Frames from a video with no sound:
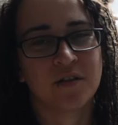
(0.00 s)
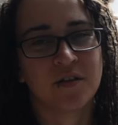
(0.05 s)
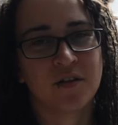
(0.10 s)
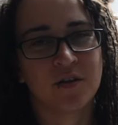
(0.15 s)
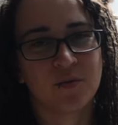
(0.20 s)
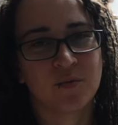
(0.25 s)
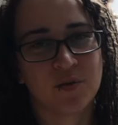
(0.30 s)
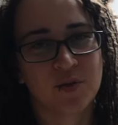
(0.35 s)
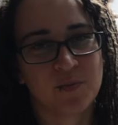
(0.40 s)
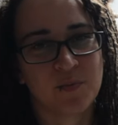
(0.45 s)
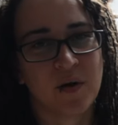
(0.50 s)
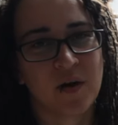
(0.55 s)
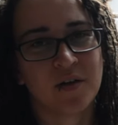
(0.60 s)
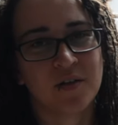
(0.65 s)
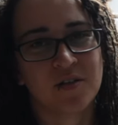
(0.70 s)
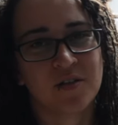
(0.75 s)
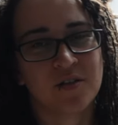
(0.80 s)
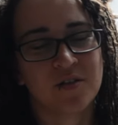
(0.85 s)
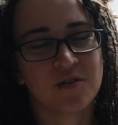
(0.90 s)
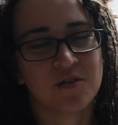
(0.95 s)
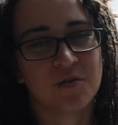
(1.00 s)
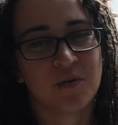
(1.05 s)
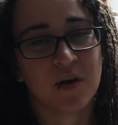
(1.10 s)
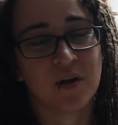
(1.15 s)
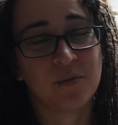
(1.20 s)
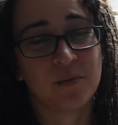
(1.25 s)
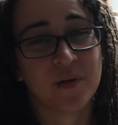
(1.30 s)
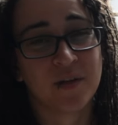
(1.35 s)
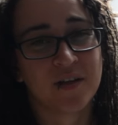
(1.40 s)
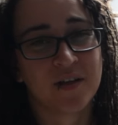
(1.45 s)
the response to
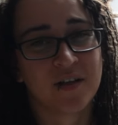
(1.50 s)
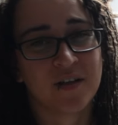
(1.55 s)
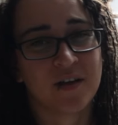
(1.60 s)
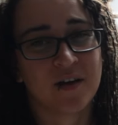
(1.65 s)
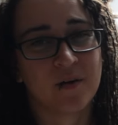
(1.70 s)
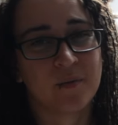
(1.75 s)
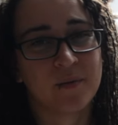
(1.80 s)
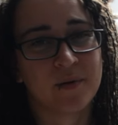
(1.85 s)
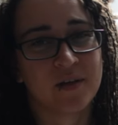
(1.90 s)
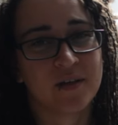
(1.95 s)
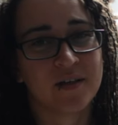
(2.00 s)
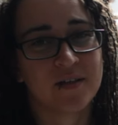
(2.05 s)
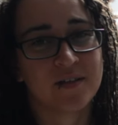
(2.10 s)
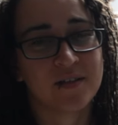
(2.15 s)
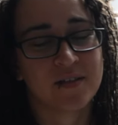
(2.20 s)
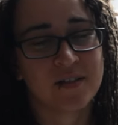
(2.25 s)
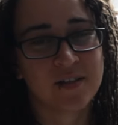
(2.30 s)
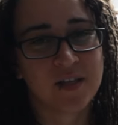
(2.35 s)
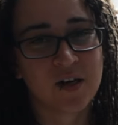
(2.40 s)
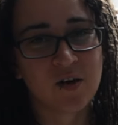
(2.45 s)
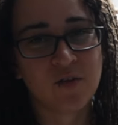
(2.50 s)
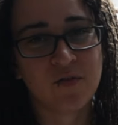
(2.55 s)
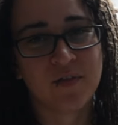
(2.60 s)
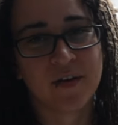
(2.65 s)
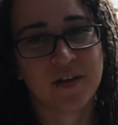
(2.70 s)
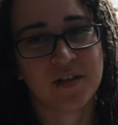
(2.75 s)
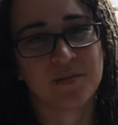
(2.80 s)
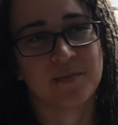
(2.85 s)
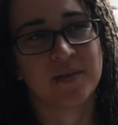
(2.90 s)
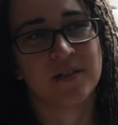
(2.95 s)
helminthic therapy itself
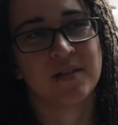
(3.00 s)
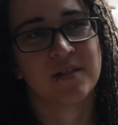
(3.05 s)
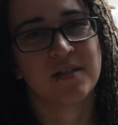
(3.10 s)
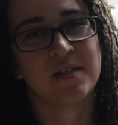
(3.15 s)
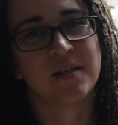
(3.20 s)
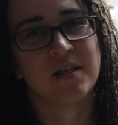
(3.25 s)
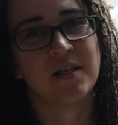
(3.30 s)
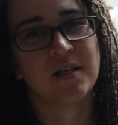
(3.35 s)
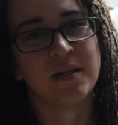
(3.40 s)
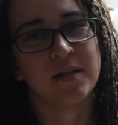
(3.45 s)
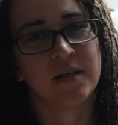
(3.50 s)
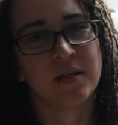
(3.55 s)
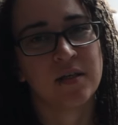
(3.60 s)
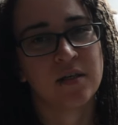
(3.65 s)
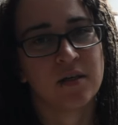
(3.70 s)
has been seen.